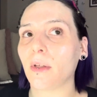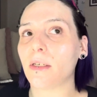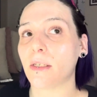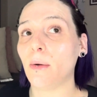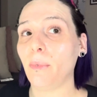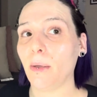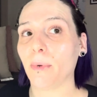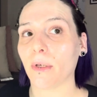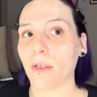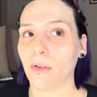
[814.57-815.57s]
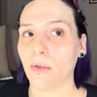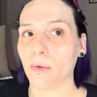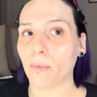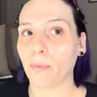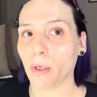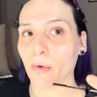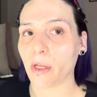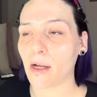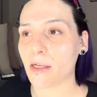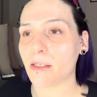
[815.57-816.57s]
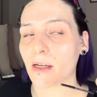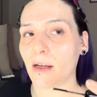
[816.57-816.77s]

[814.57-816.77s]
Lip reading: Some people can do both eyes